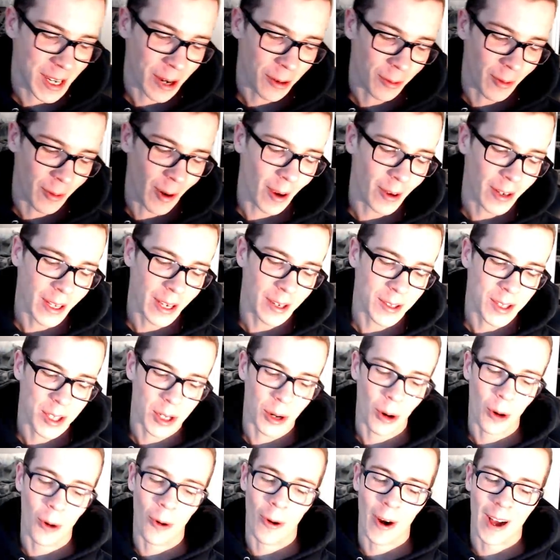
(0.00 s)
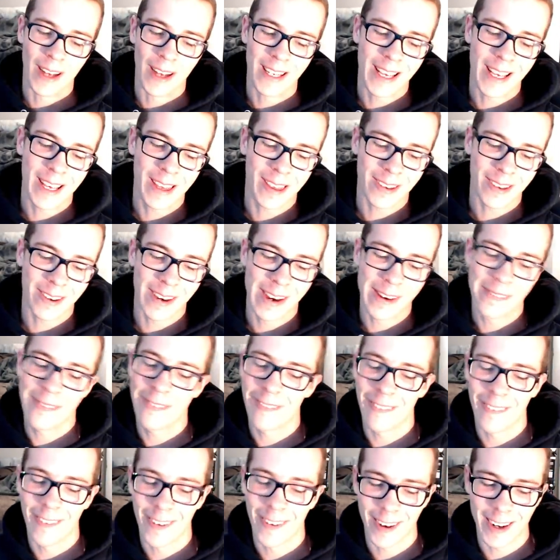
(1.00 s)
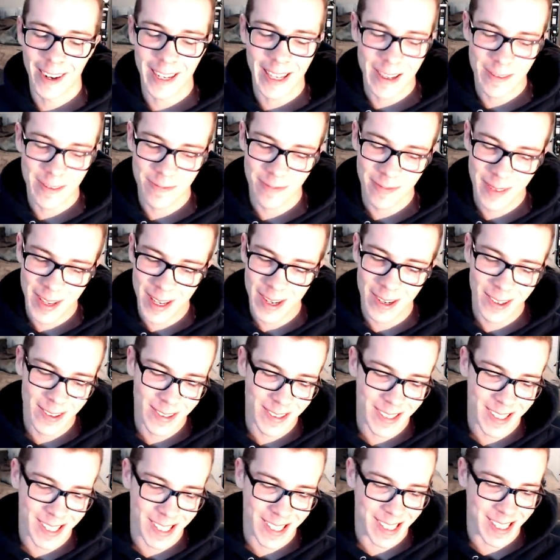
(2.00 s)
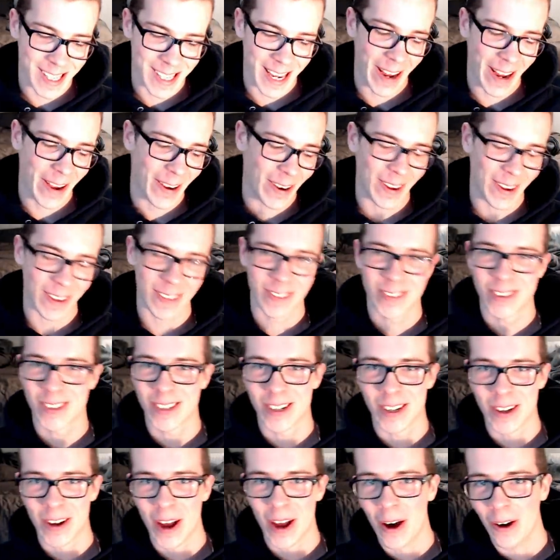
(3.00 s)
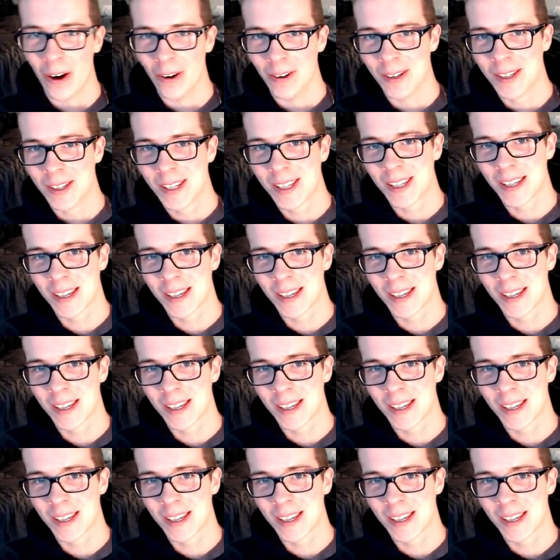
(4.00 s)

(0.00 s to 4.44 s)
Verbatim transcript: rodeo twenty-three forty mute to tail to nose.